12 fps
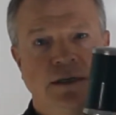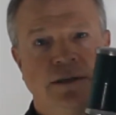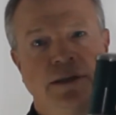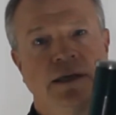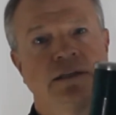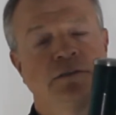
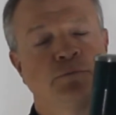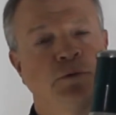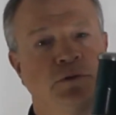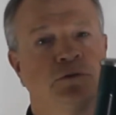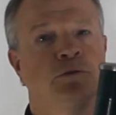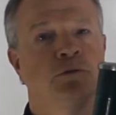That's
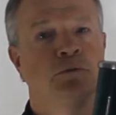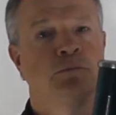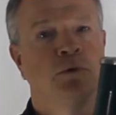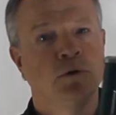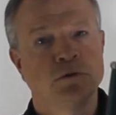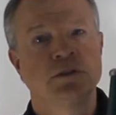what you
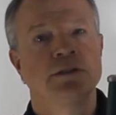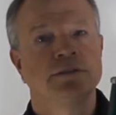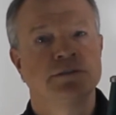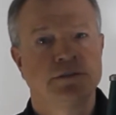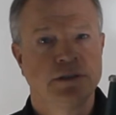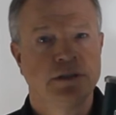mostly
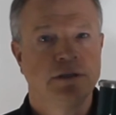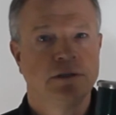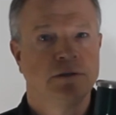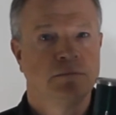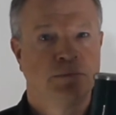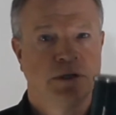see
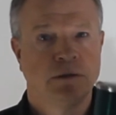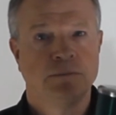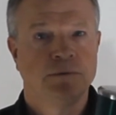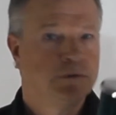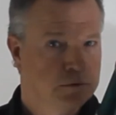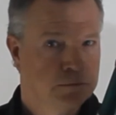on
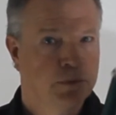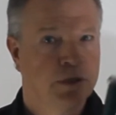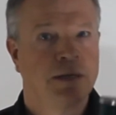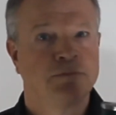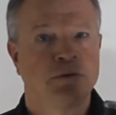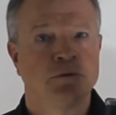powerboats,
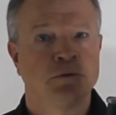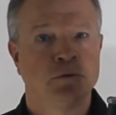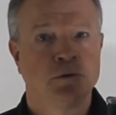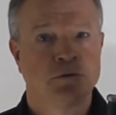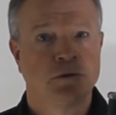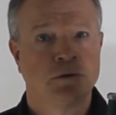perhaps on
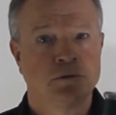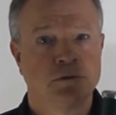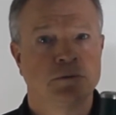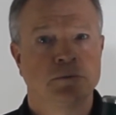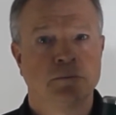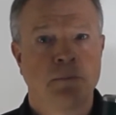yours
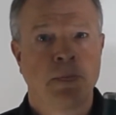also.